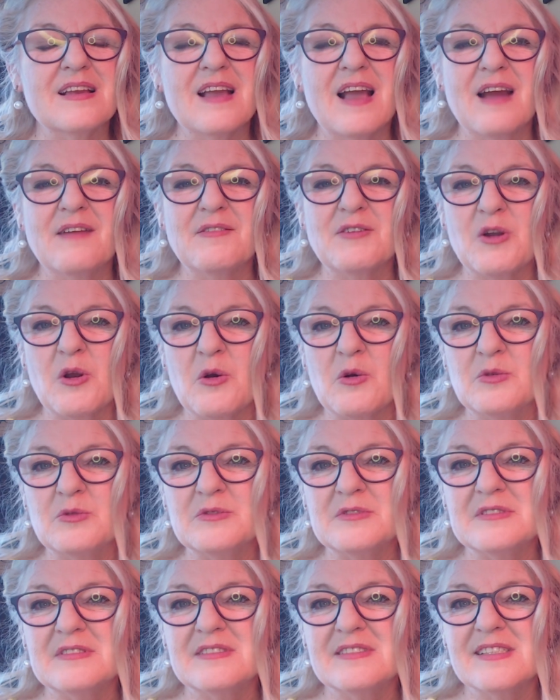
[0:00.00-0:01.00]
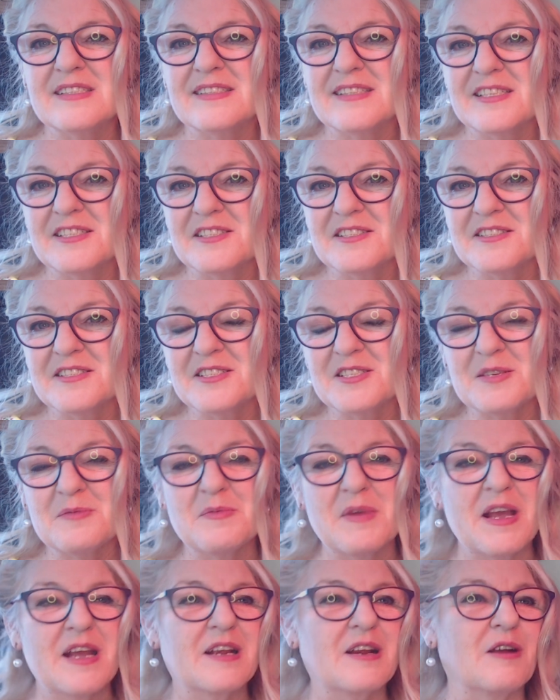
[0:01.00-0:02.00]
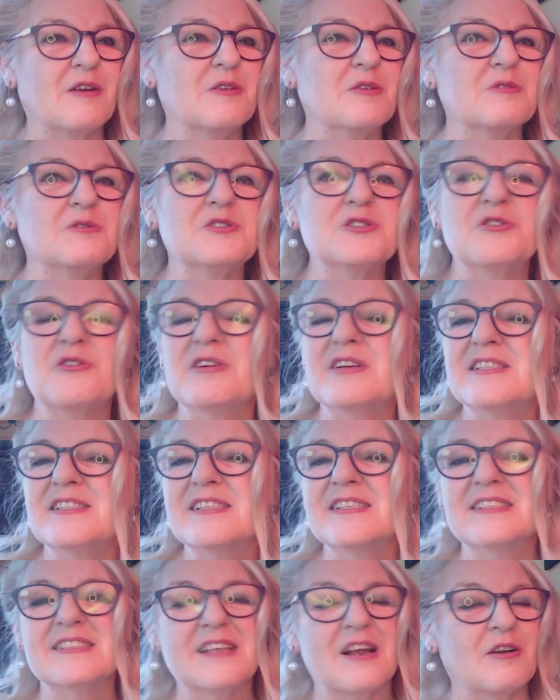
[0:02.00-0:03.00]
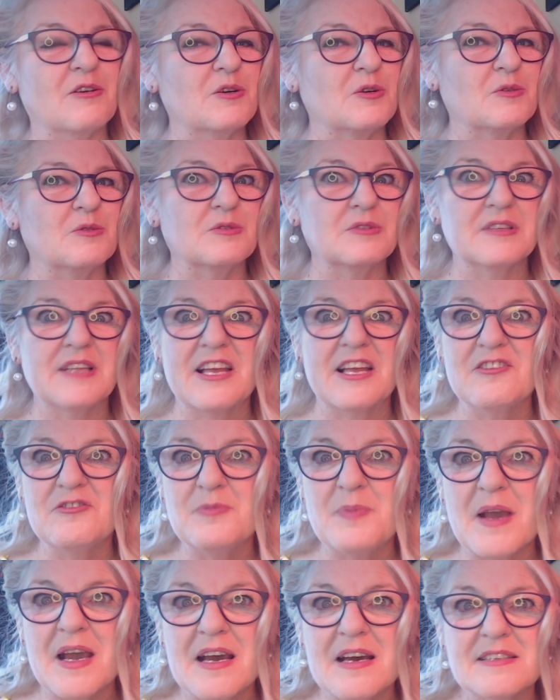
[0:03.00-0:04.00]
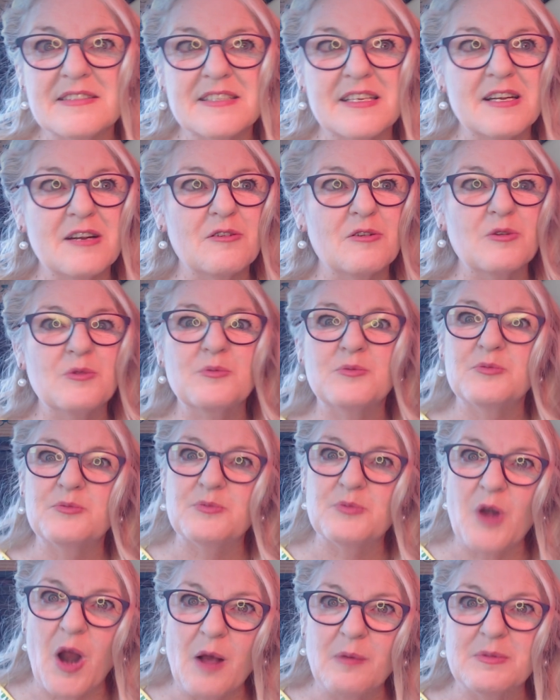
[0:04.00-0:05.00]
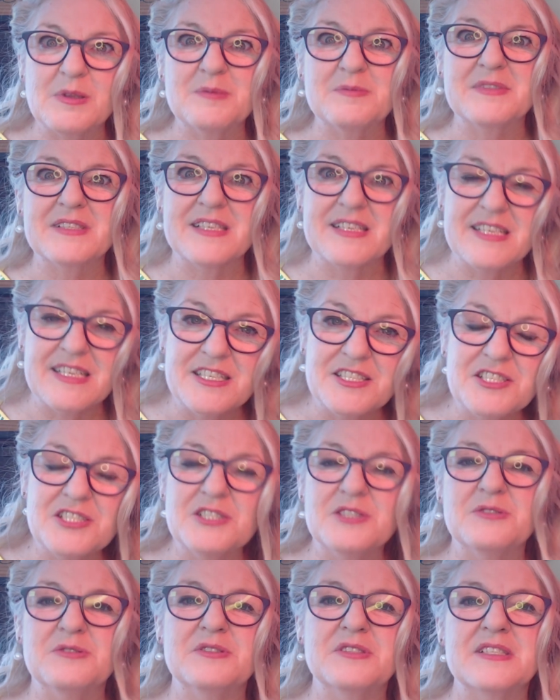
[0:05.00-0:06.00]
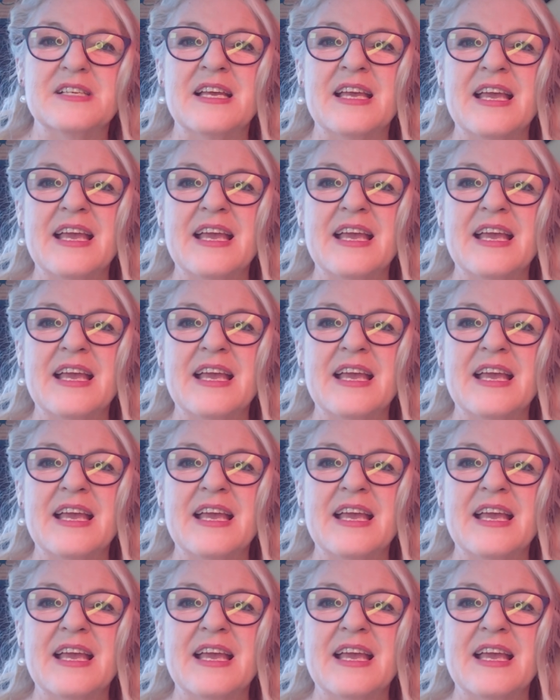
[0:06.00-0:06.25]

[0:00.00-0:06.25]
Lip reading: have our own decisions to make, our own choices, our own life paths, and our own problems and issues.